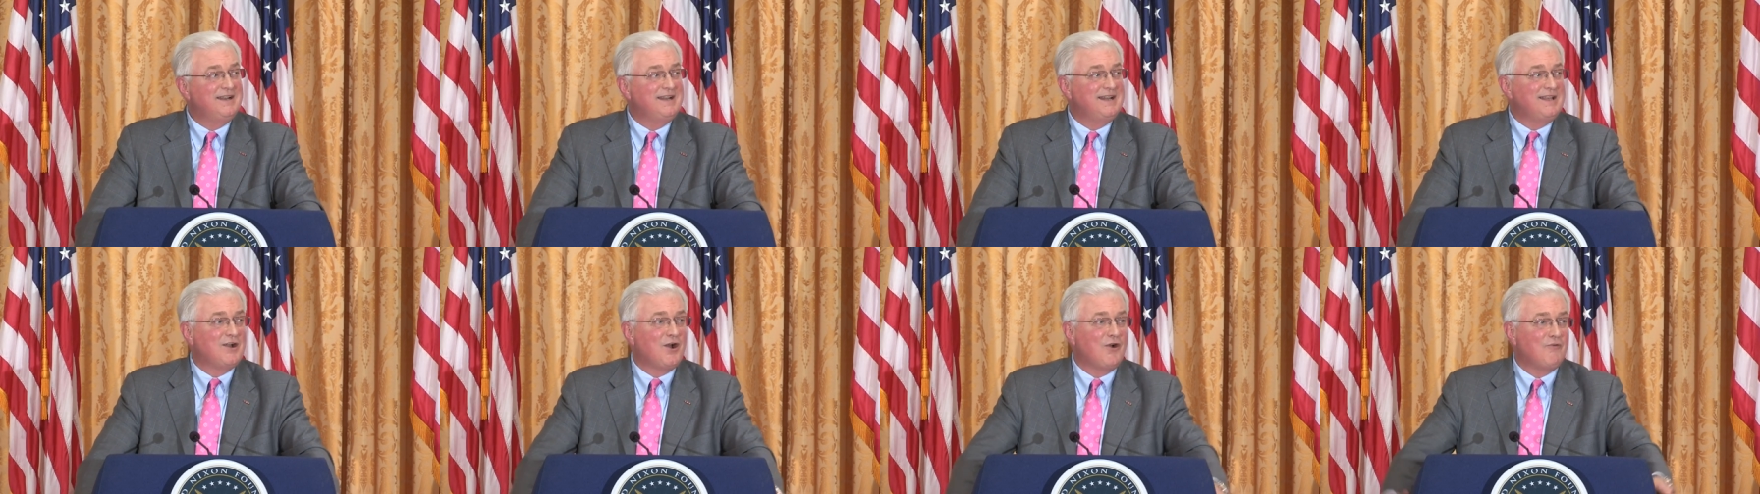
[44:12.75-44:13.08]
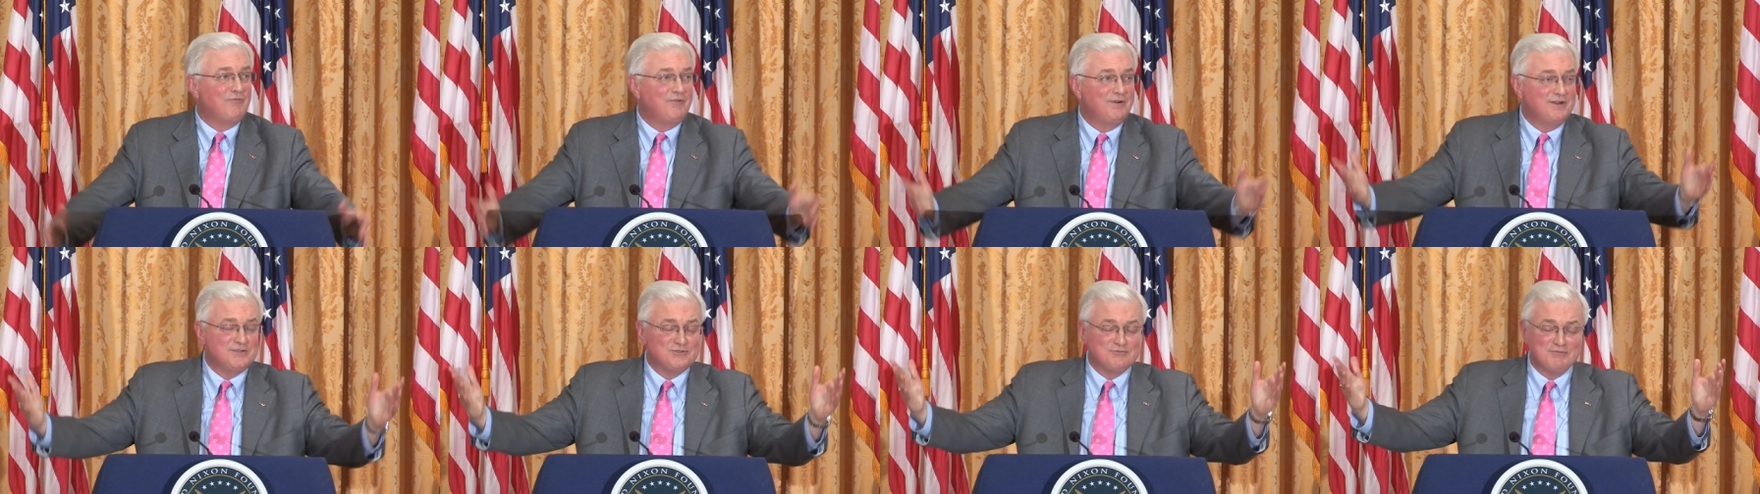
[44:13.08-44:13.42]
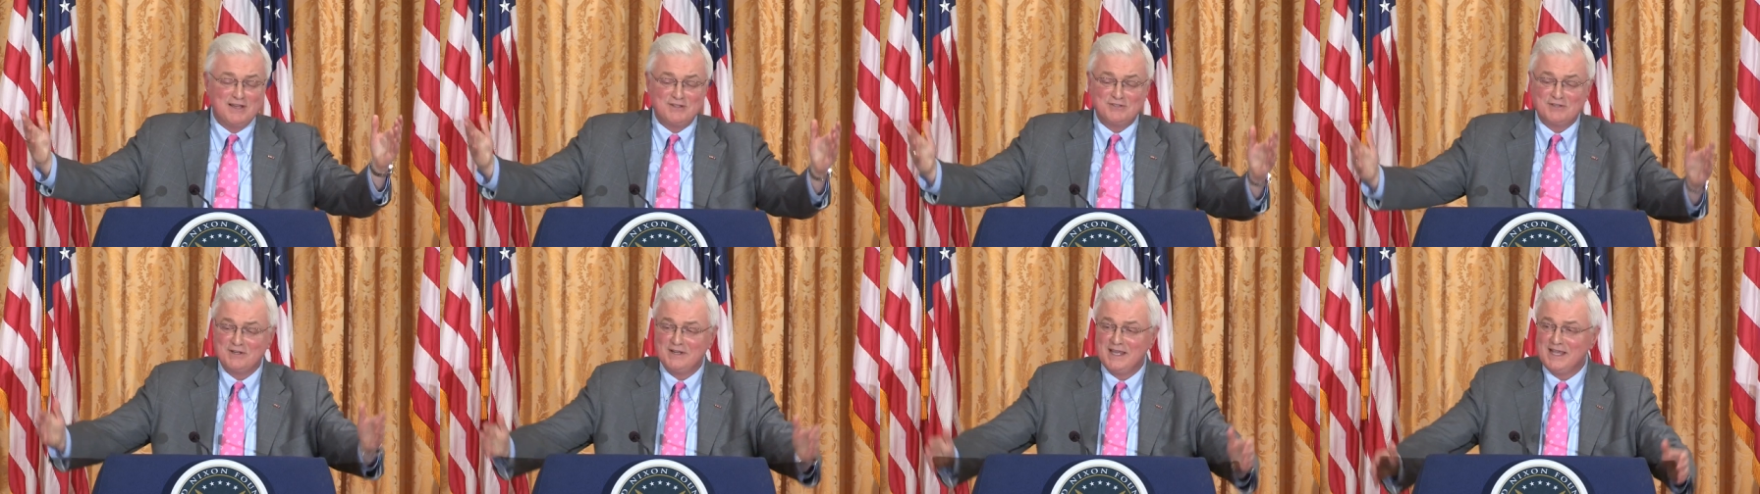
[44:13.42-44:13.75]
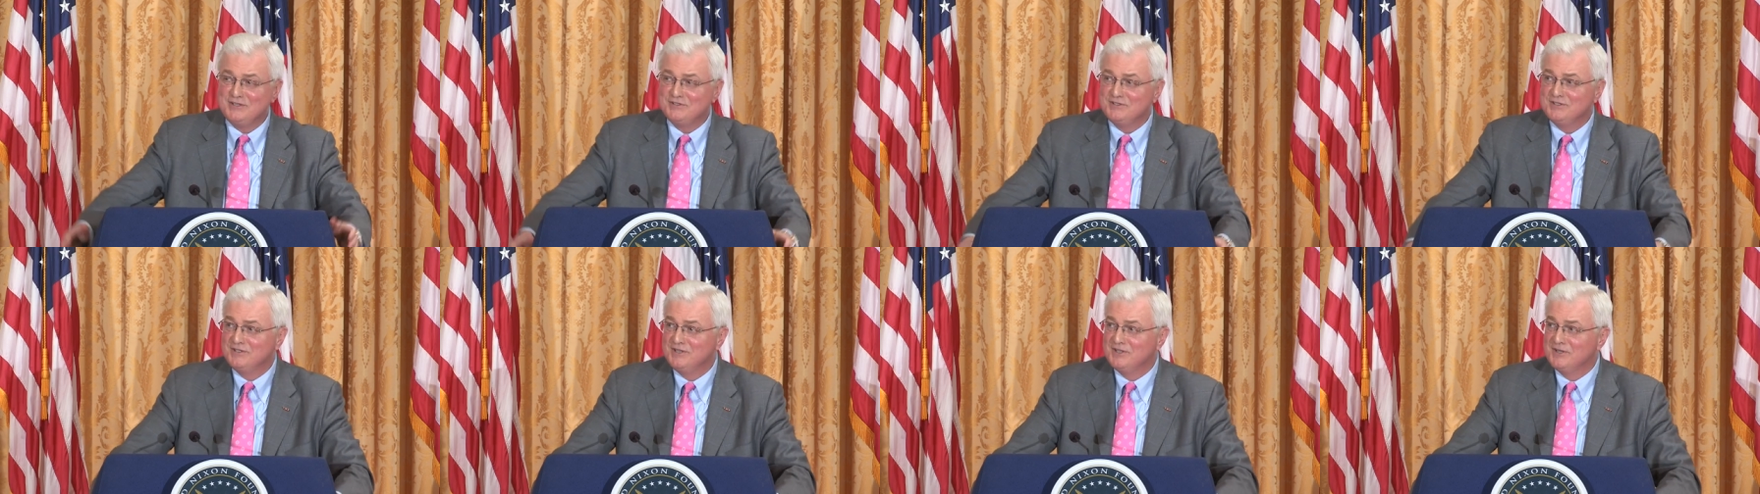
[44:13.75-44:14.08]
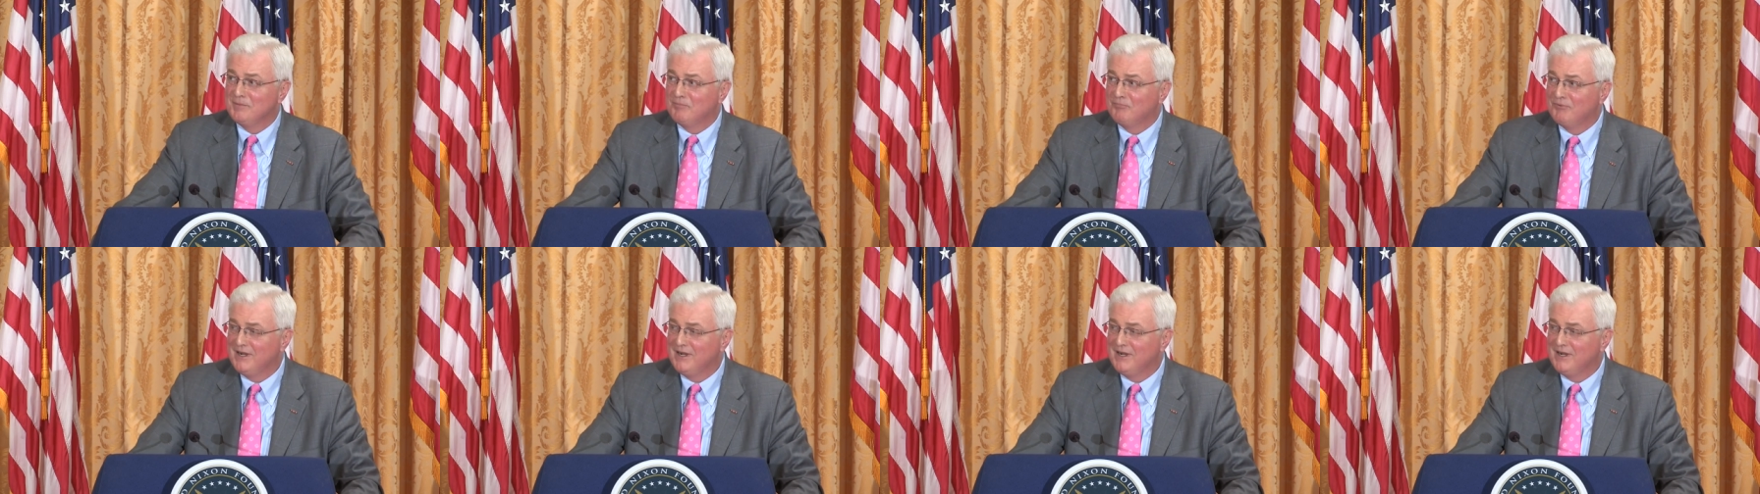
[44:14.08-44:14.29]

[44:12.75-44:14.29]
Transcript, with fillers: and he offered his resignation to the